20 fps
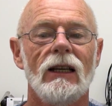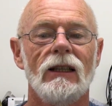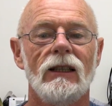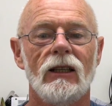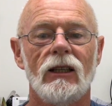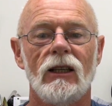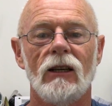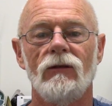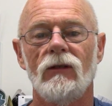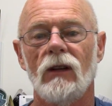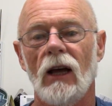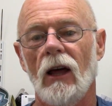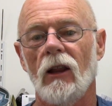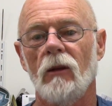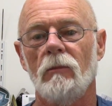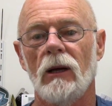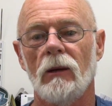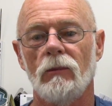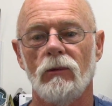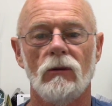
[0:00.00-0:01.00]
to give to other
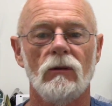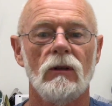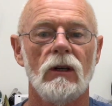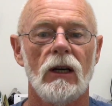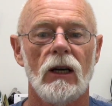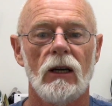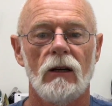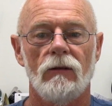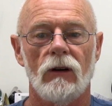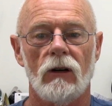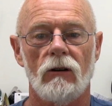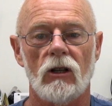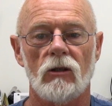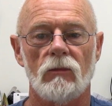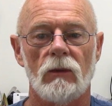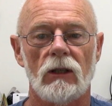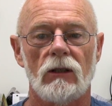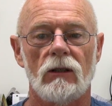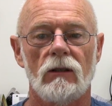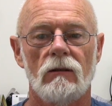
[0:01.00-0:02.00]
people for
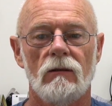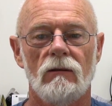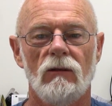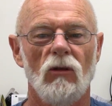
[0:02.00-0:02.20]
Christmas.